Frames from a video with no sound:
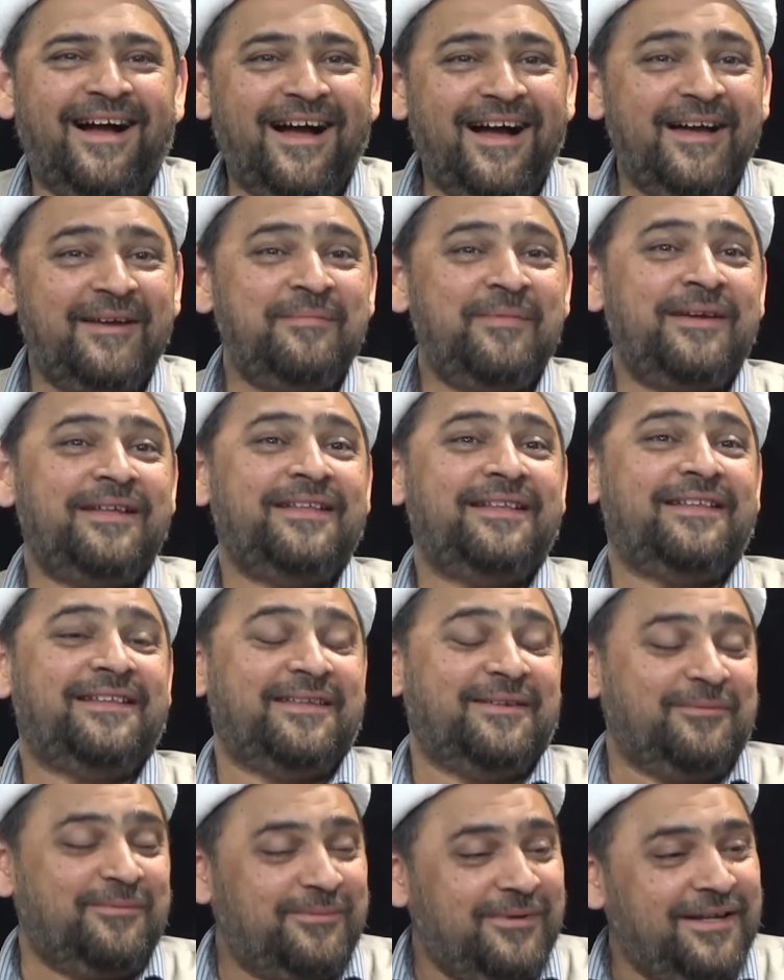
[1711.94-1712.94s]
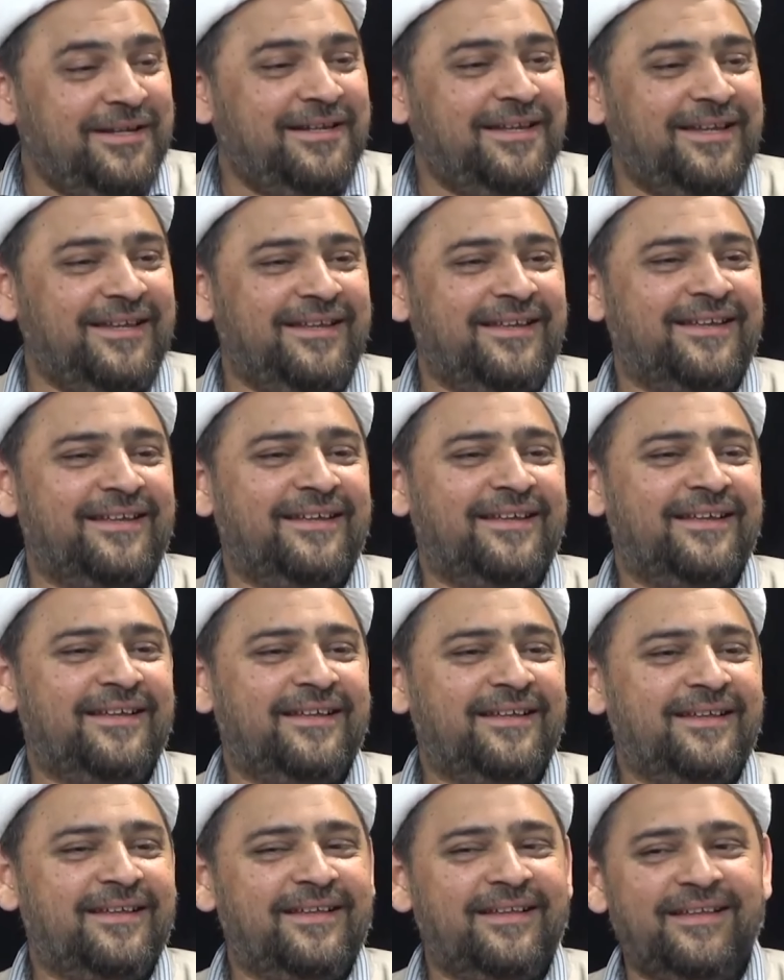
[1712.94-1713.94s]
I mean, really,
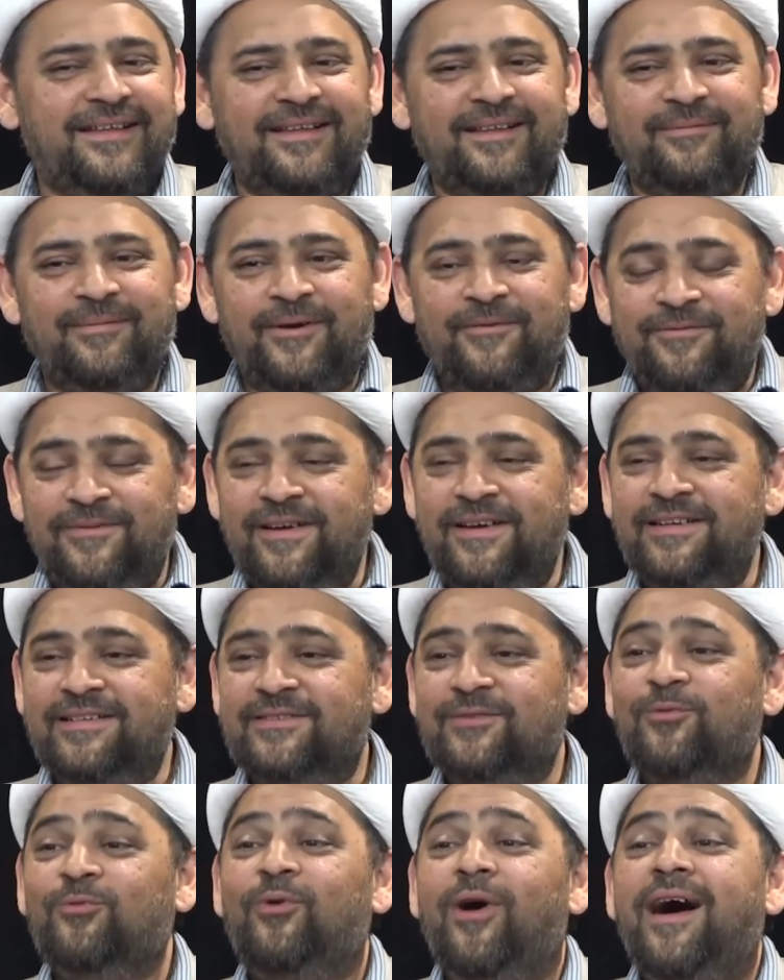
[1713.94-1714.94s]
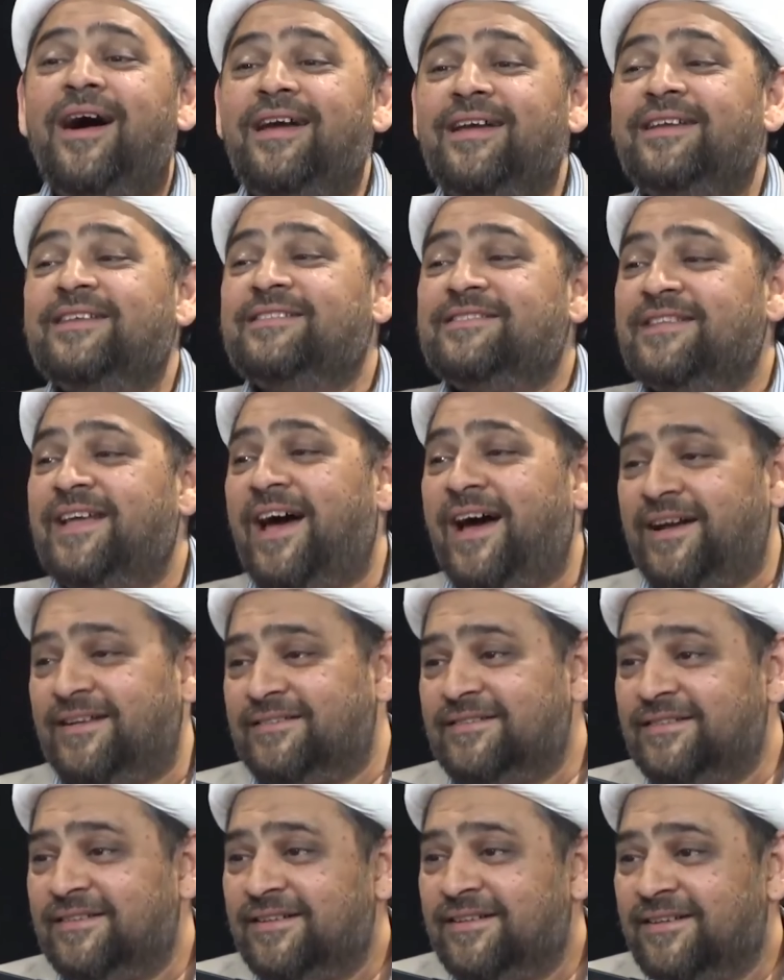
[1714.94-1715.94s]
my friends, why is
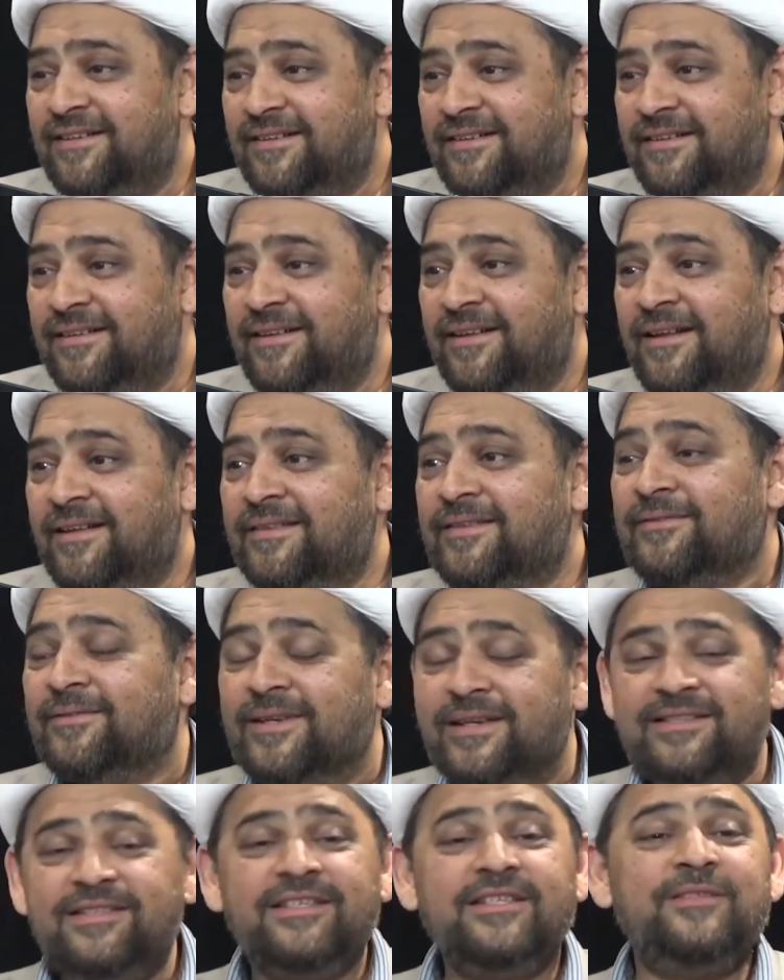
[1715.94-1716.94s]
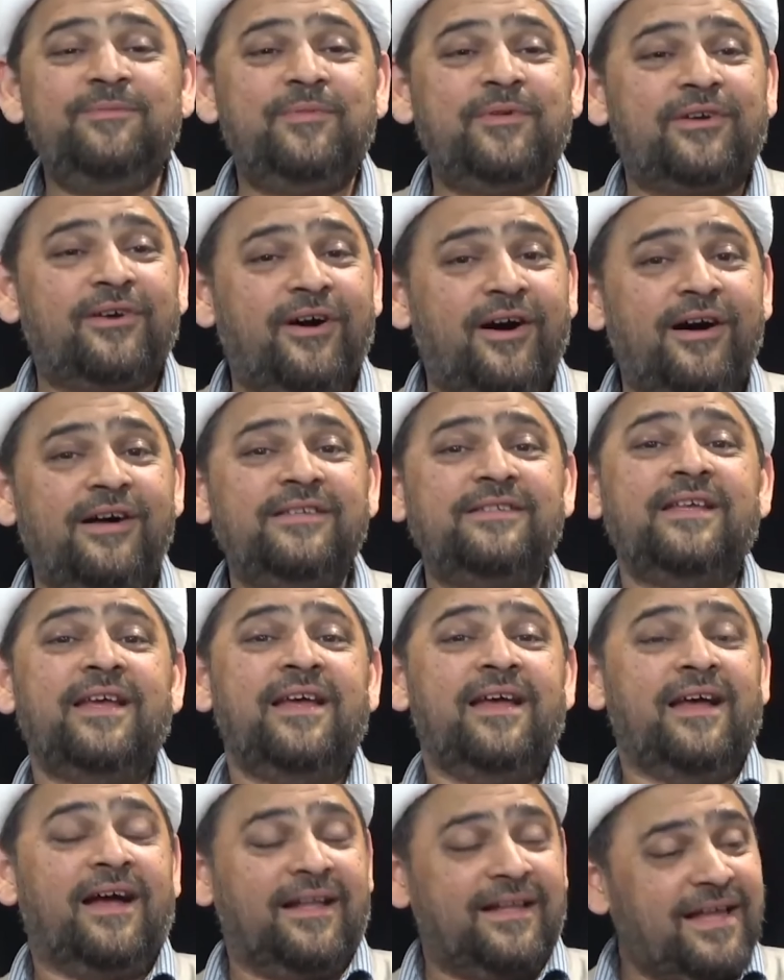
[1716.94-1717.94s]
that? The reason is because
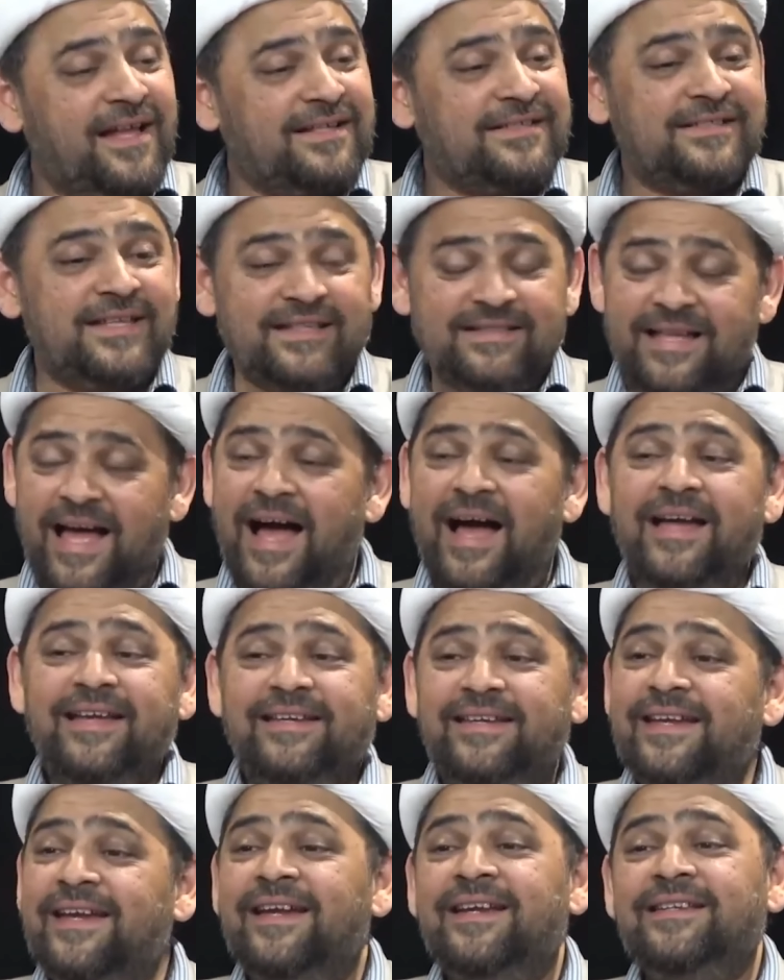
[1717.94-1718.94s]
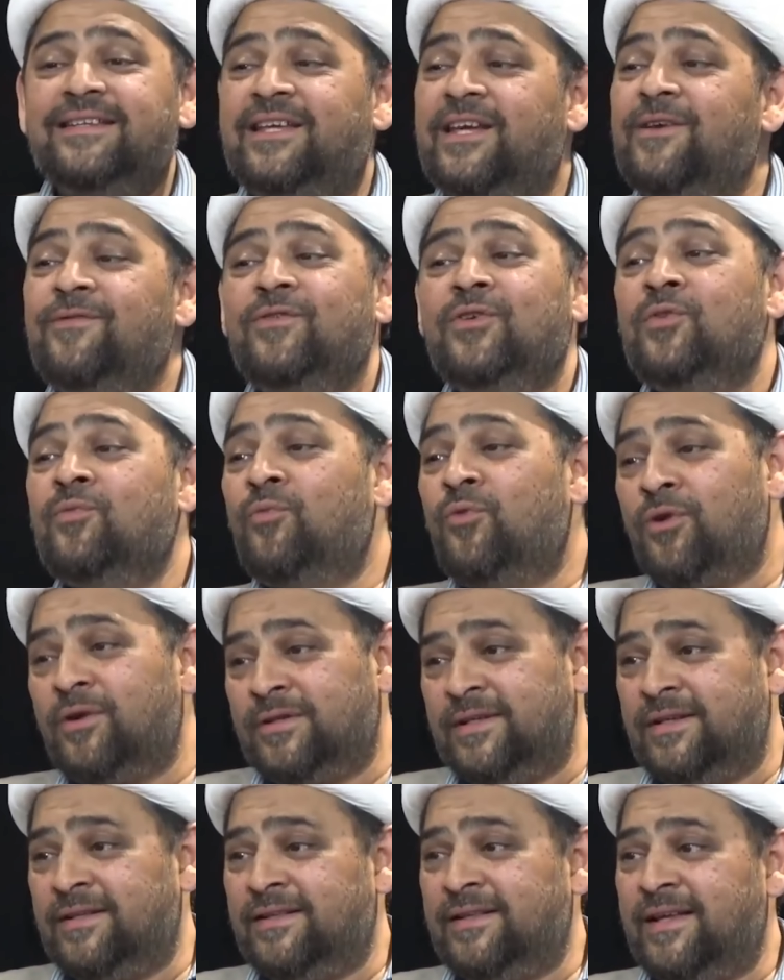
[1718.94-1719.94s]
Allah says, I can't give you more
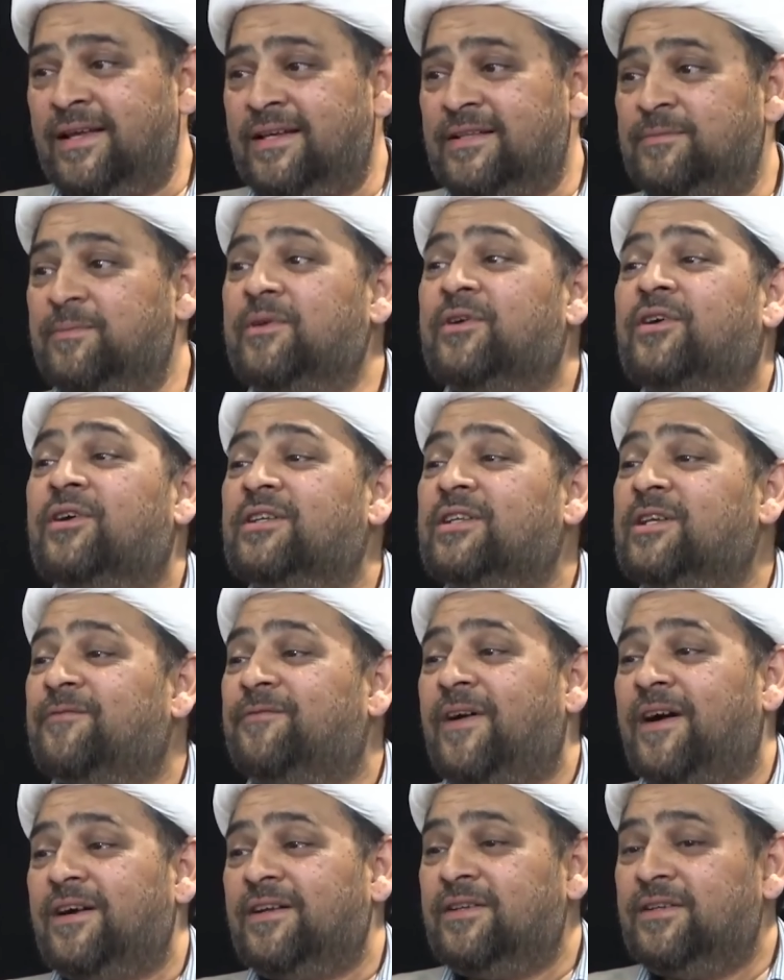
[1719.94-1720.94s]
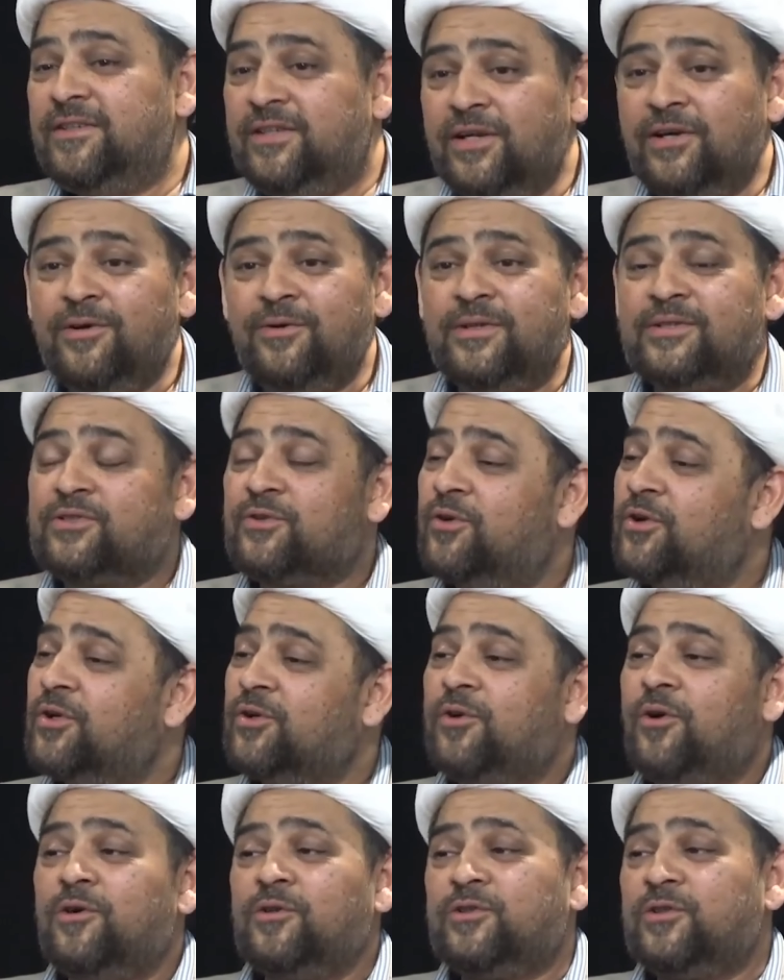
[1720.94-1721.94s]
than this because if I do, it's going to
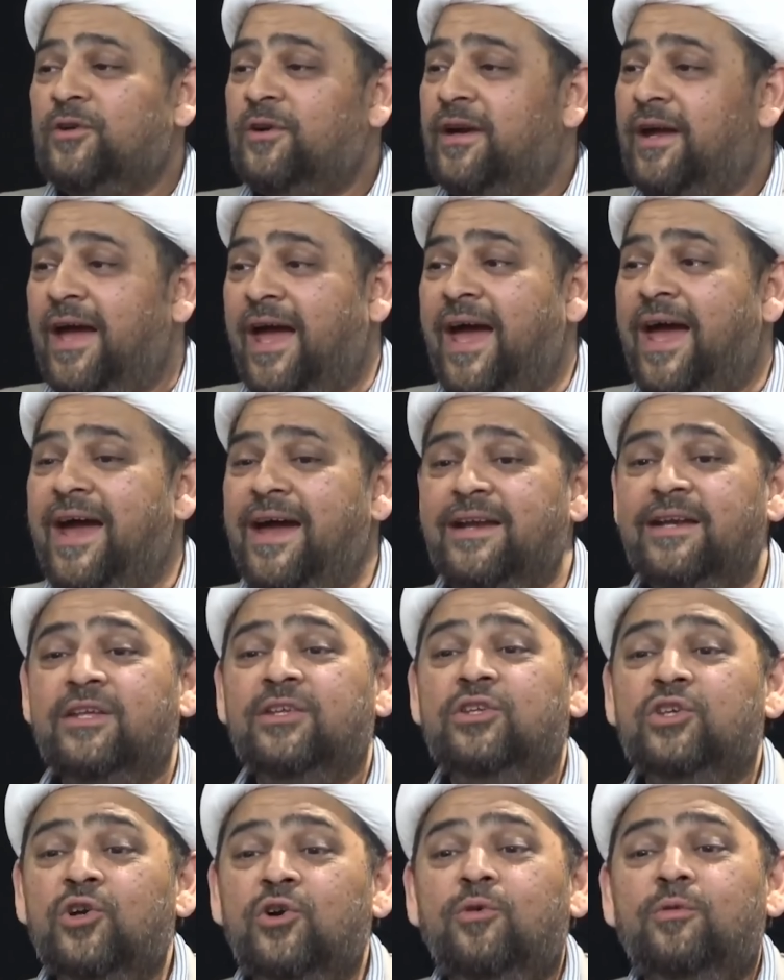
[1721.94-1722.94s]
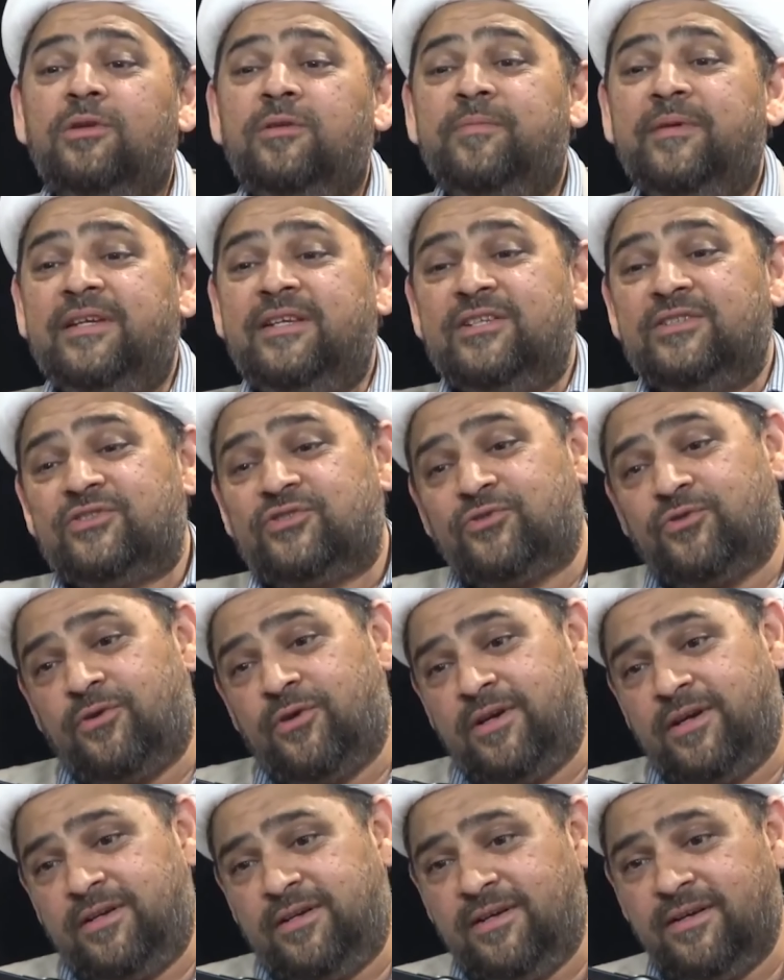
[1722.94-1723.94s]
go to your head. You will be
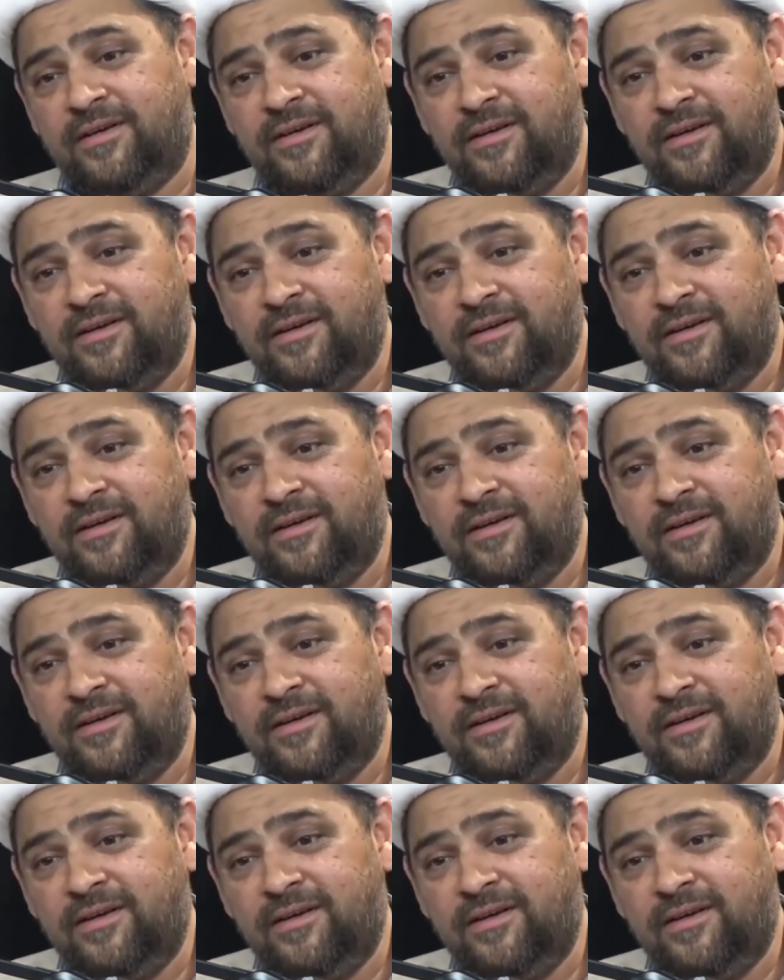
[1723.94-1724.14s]
destroyed.